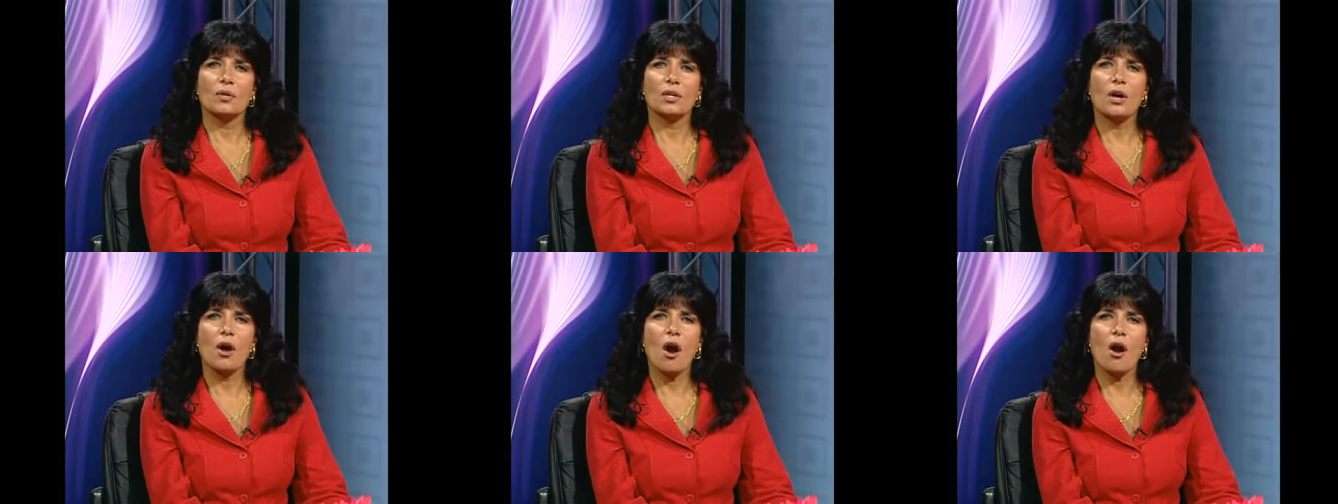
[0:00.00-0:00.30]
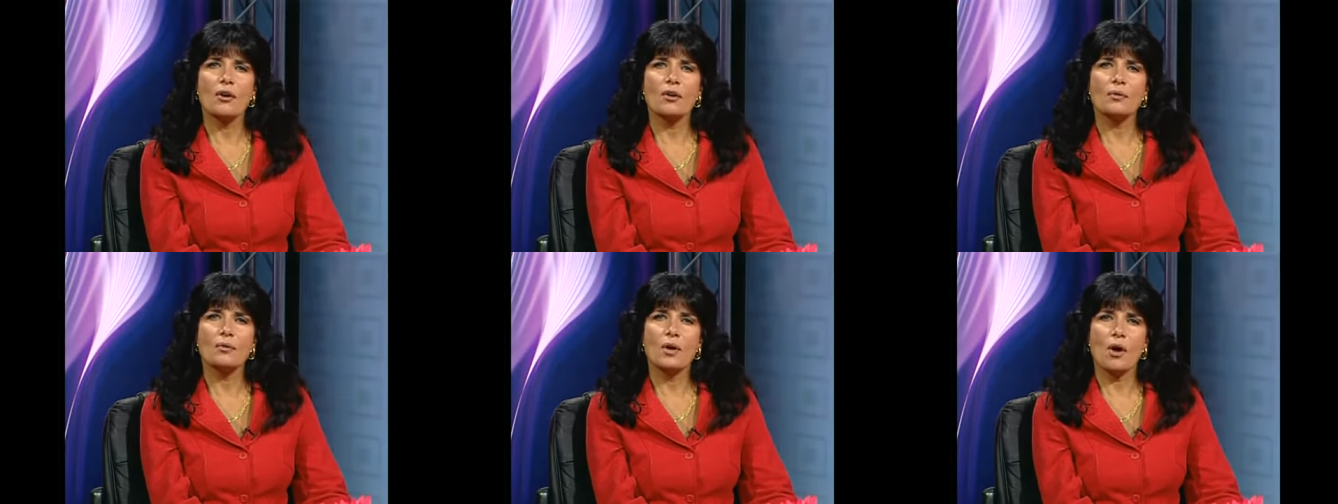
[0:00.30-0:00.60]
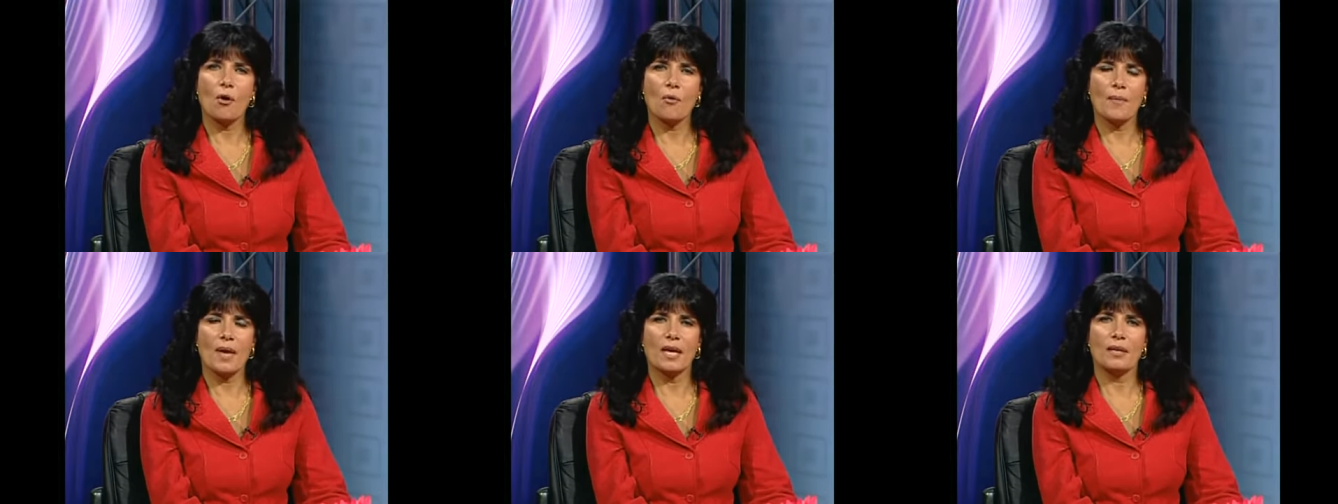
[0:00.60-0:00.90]
Ricardo
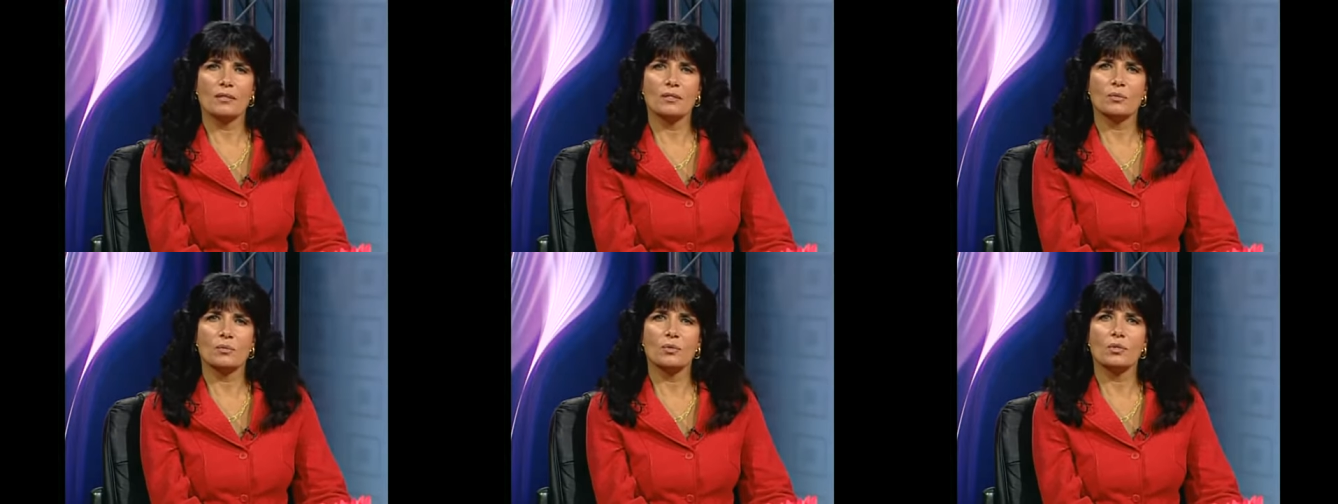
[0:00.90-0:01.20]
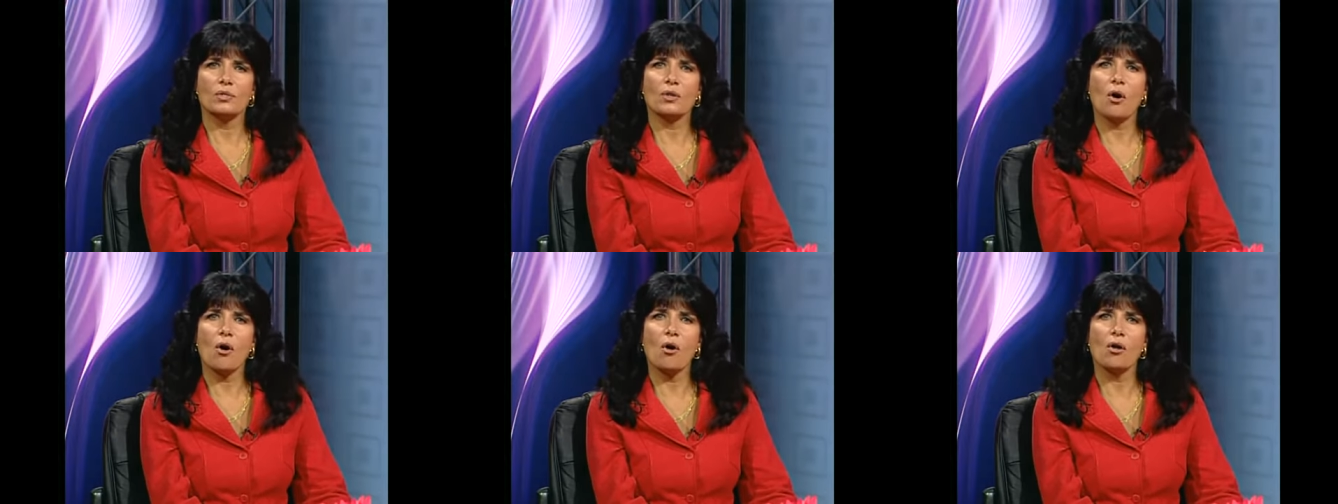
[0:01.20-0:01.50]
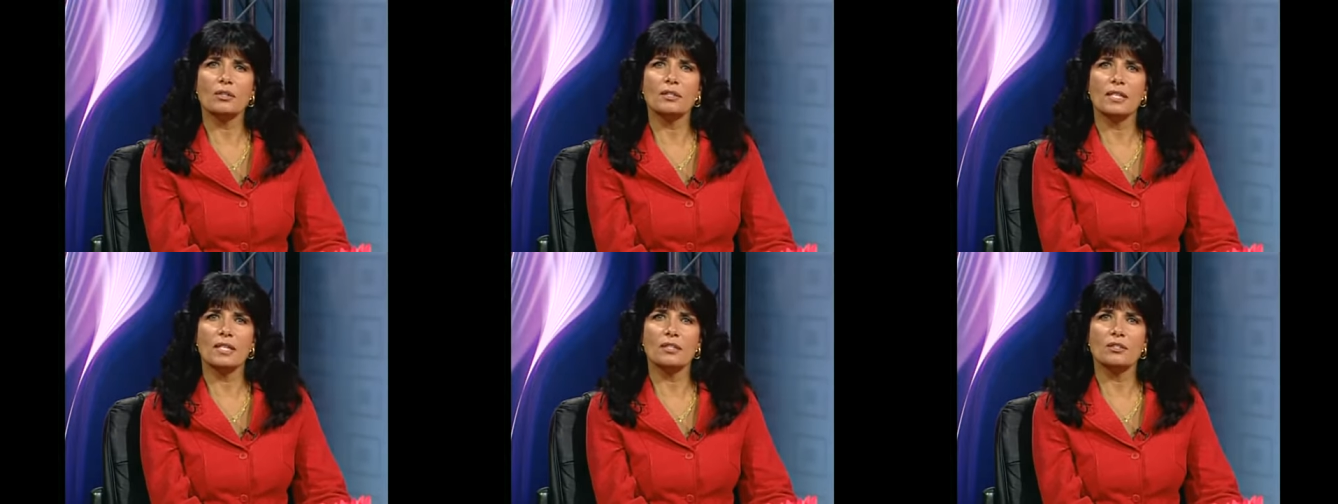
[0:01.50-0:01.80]
Gomez was
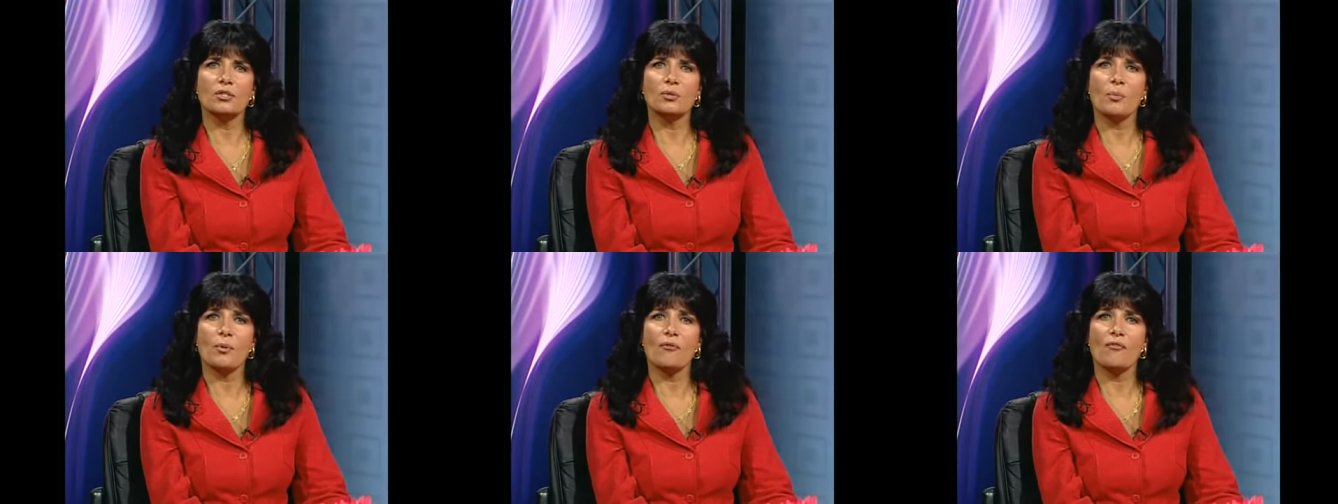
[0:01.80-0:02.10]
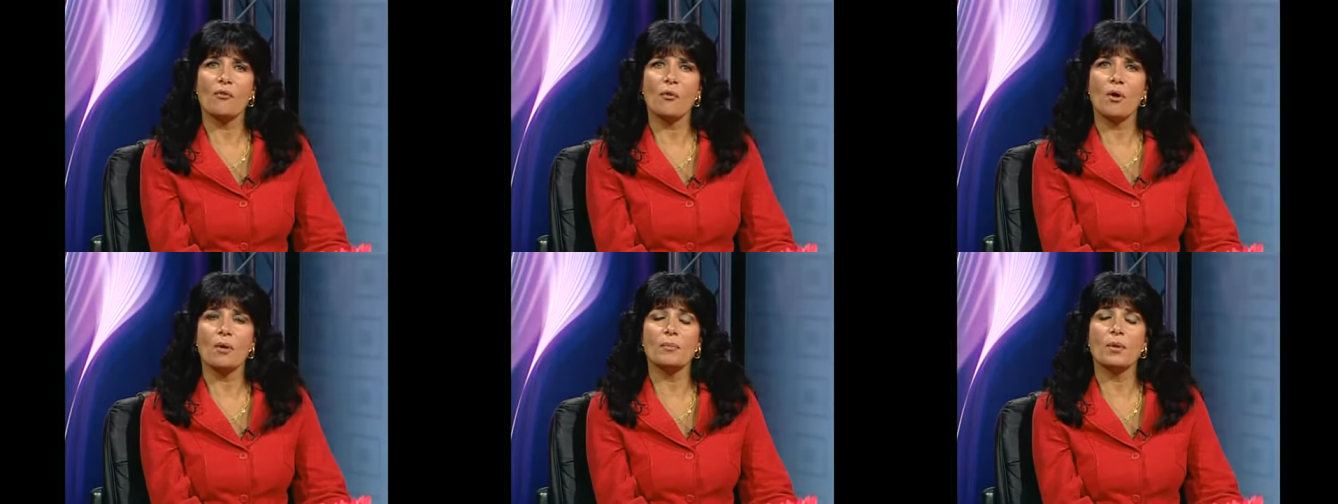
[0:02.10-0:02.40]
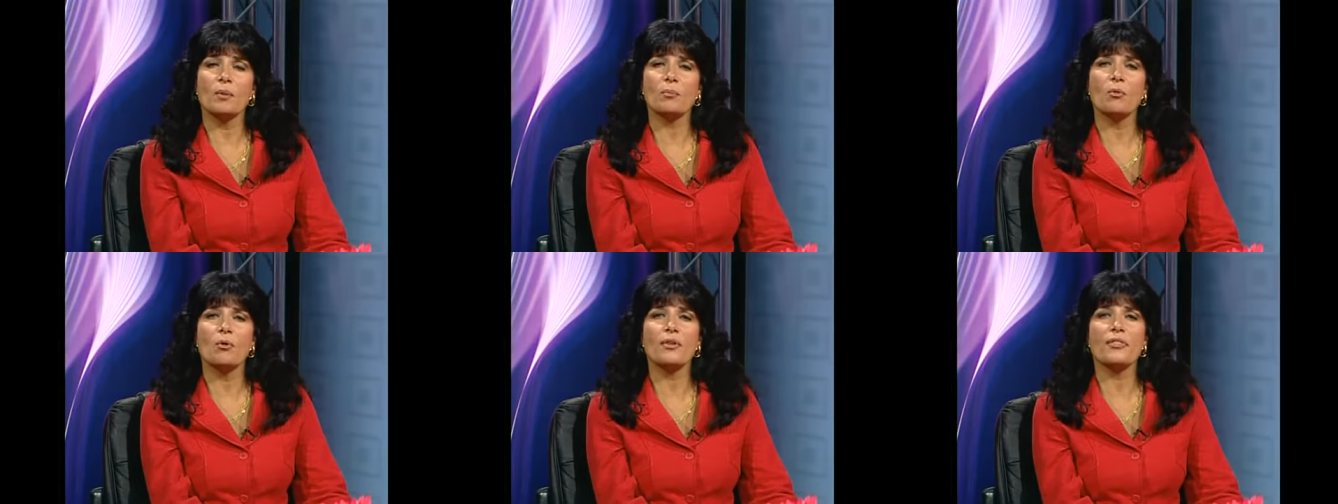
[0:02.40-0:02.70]
called in to perform
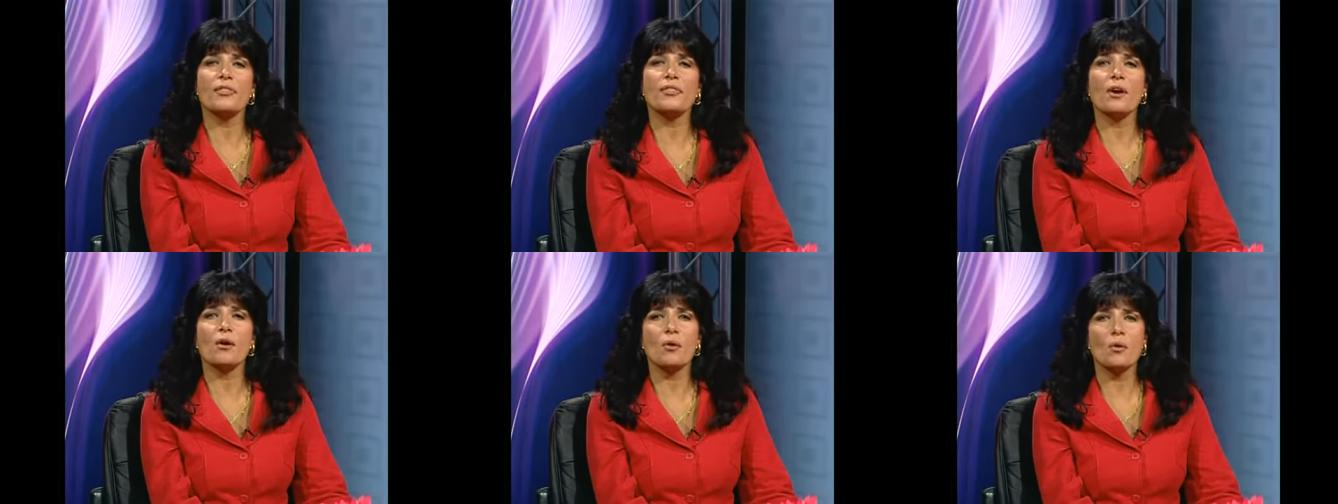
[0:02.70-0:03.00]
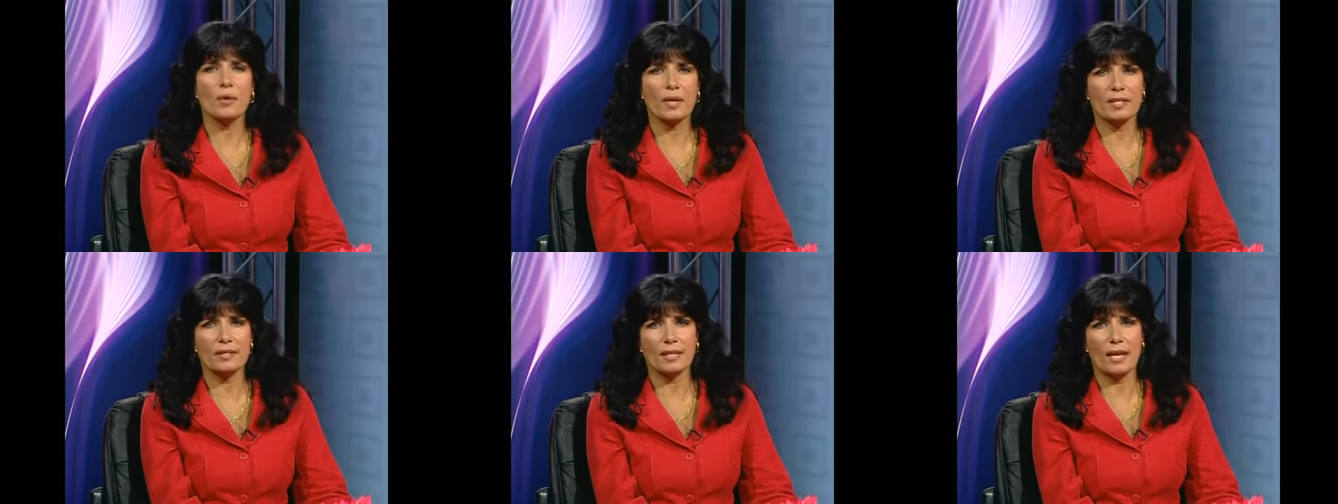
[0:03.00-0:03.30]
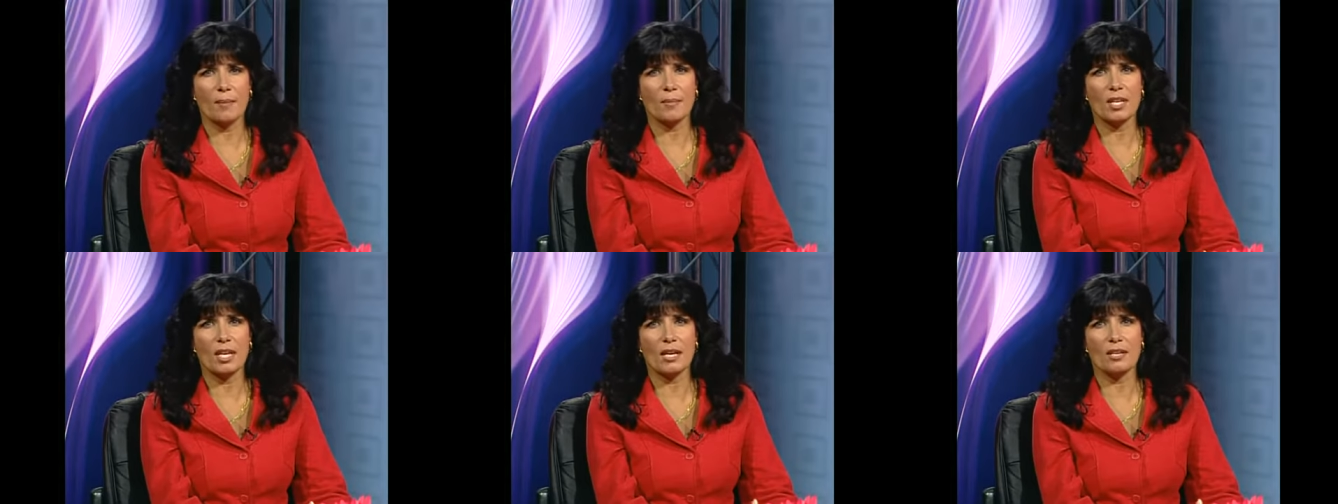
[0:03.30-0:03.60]
a more thorough
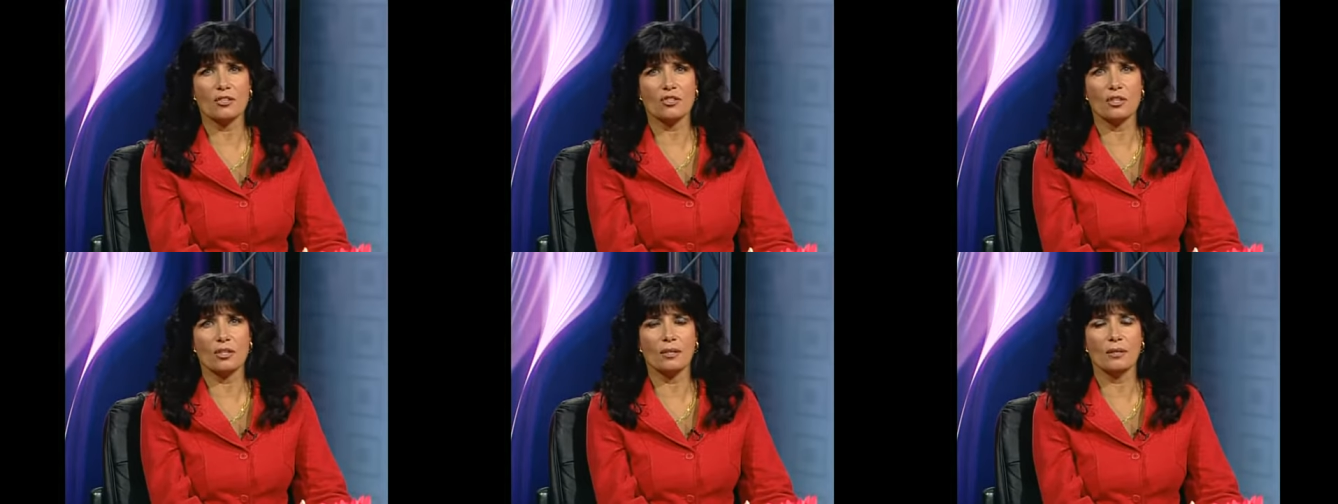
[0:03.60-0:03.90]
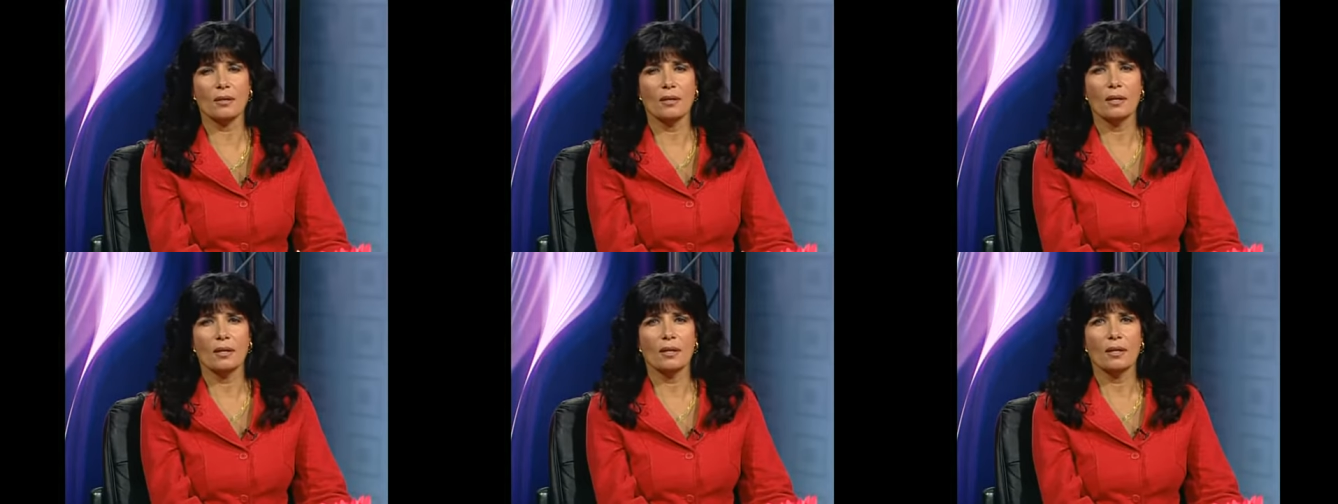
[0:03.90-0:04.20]
examination.